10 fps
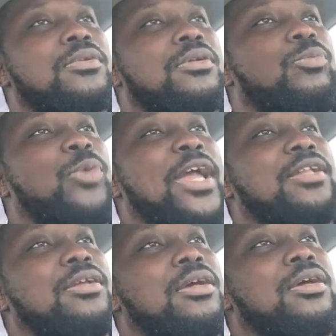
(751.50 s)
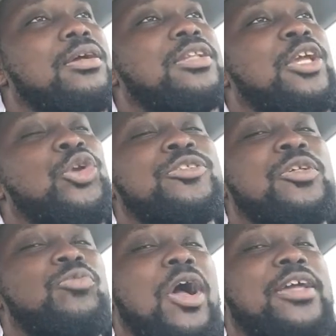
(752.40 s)
When the
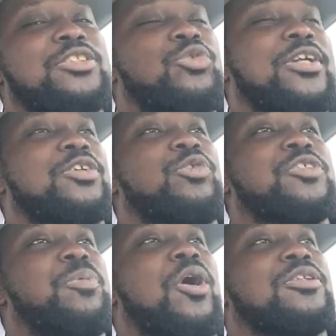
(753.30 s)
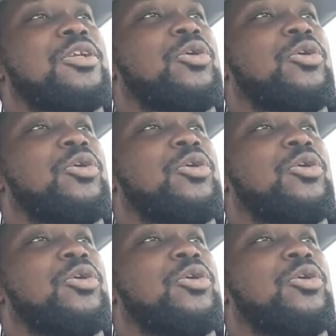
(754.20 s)
Houston Rockets traded Chris Paul to the